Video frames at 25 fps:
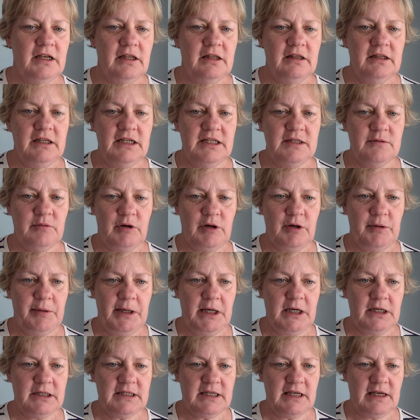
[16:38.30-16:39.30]
These were
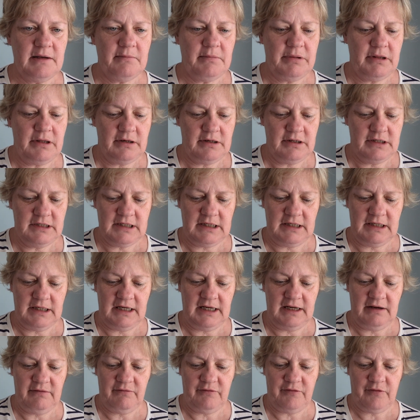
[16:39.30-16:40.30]
Quaker samplers and they
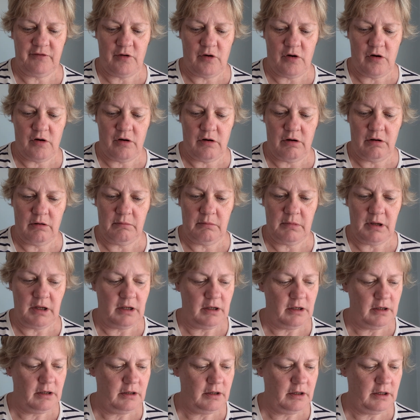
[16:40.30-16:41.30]
came from
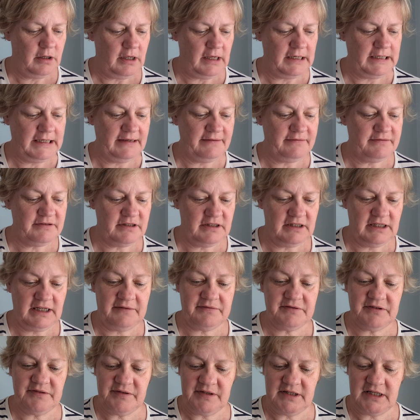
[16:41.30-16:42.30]
the
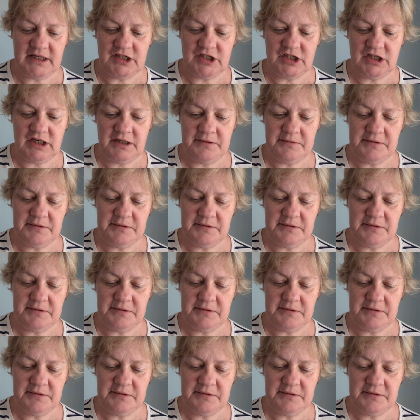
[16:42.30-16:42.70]
Gift of Stitching.